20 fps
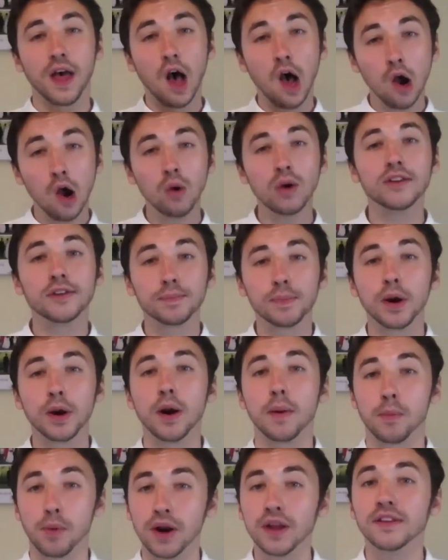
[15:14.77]
the Holy
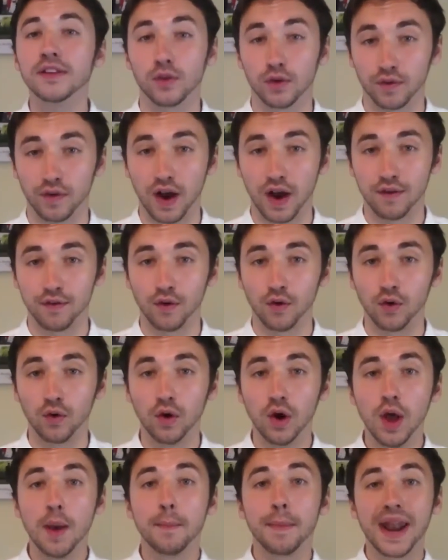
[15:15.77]
Spirit brings the
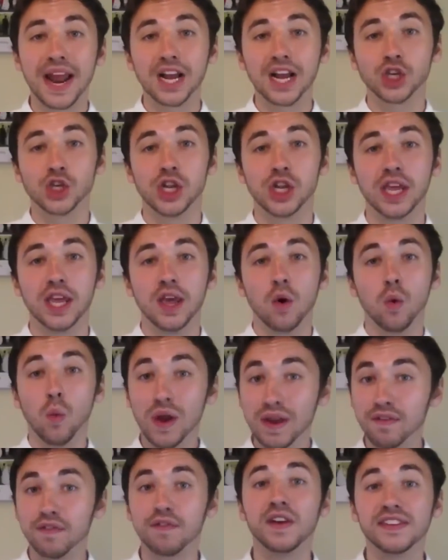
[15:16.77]
revival, but actually
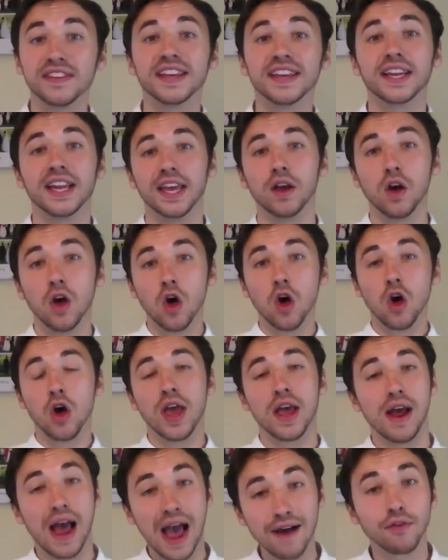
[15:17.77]
we physically
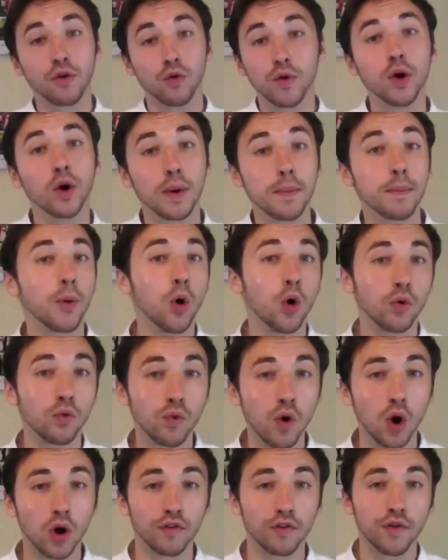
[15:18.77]
have a real important
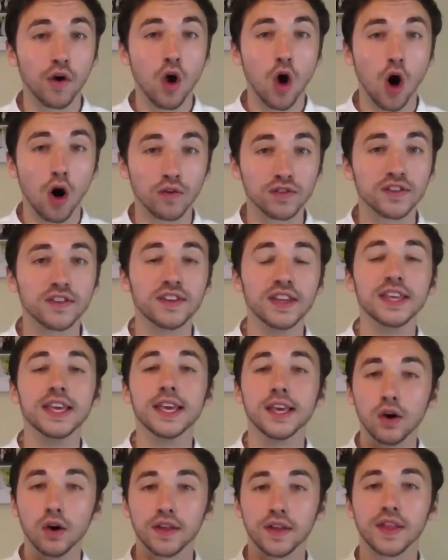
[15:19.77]
role of
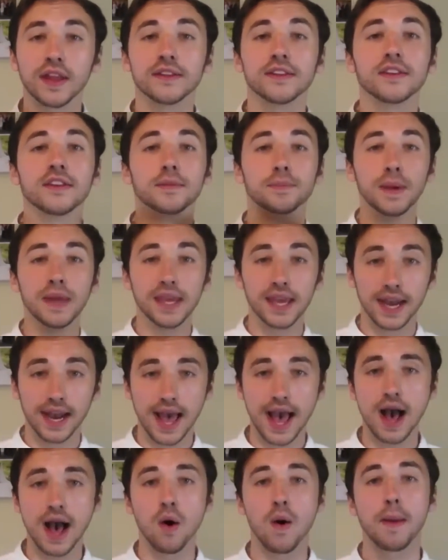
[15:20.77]
seeking God and then speaking
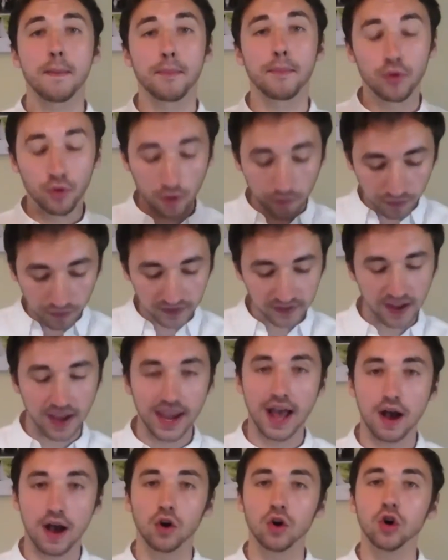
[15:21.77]
it out and
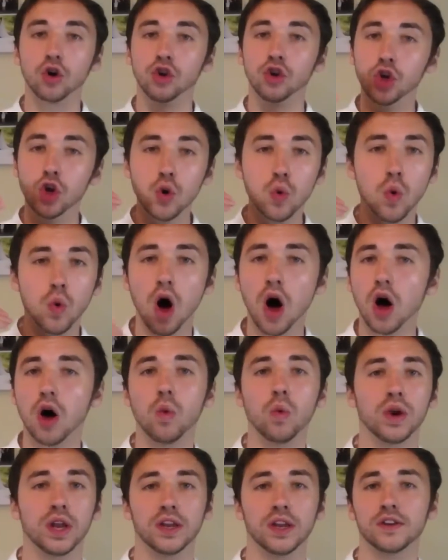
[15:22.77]
prophesying out, God, you are
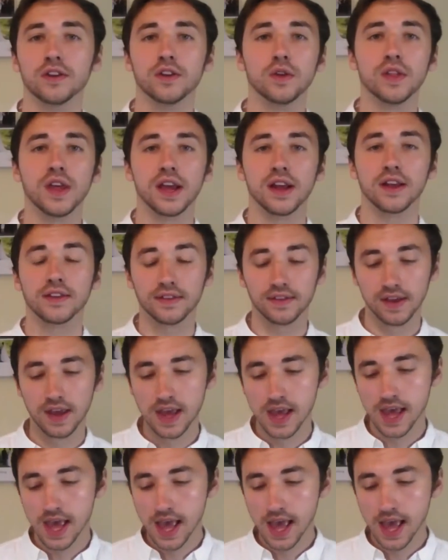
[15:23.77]
wanting to do this.